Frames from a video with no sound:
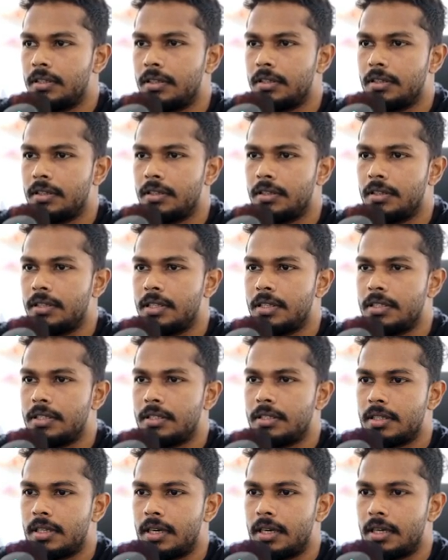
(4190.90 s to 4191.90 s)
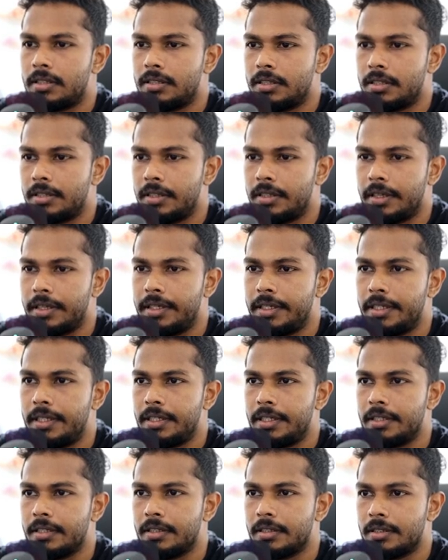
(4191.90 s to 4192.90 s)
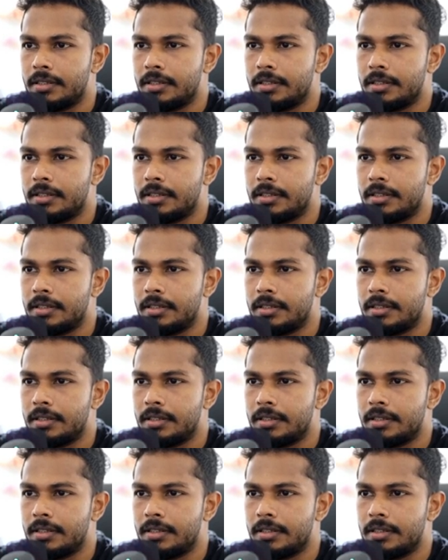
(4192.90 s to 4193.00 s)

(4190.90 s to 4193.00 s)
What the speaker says: this action right here